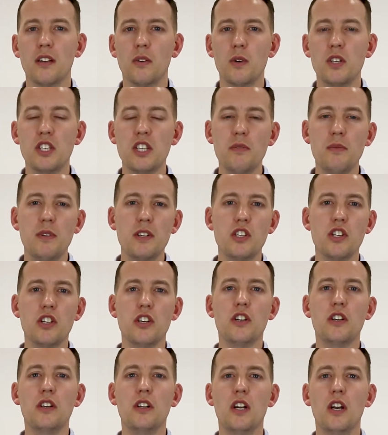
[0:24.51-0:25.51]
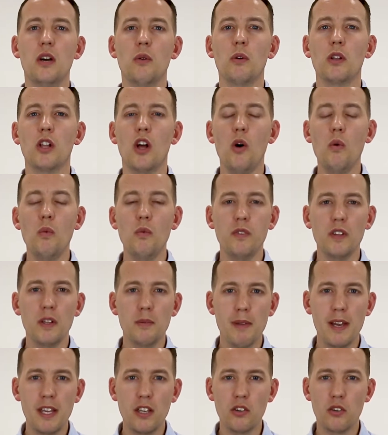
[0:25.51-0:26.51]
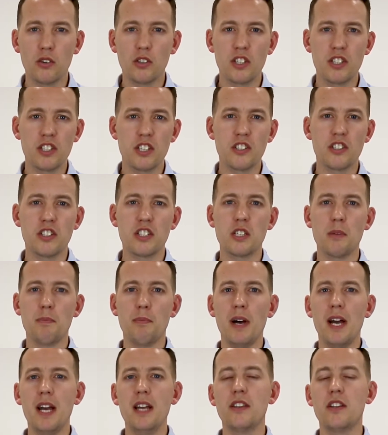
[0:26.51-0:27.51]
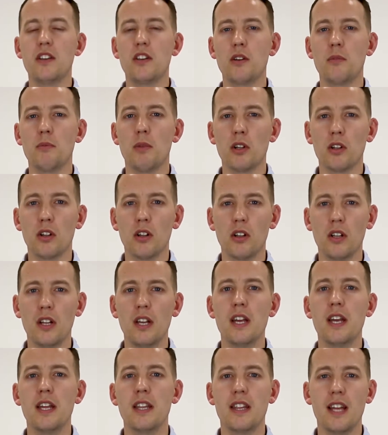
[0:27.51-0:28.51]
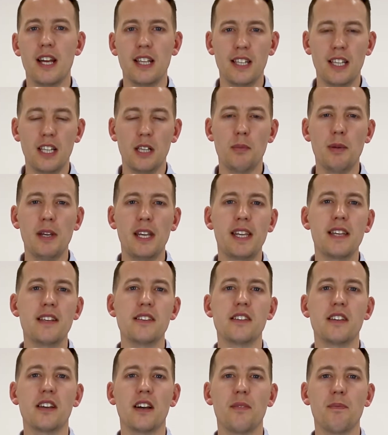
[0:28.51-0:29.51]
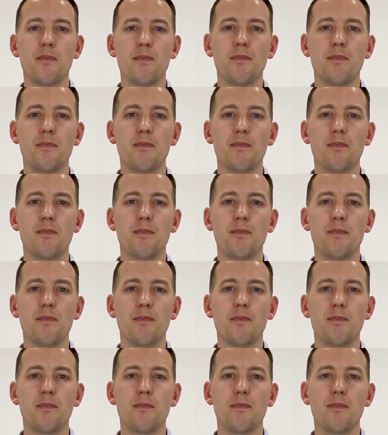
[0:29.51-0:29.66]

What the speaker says: which in return will hopefully make your decision to buy the new model that little bit easier.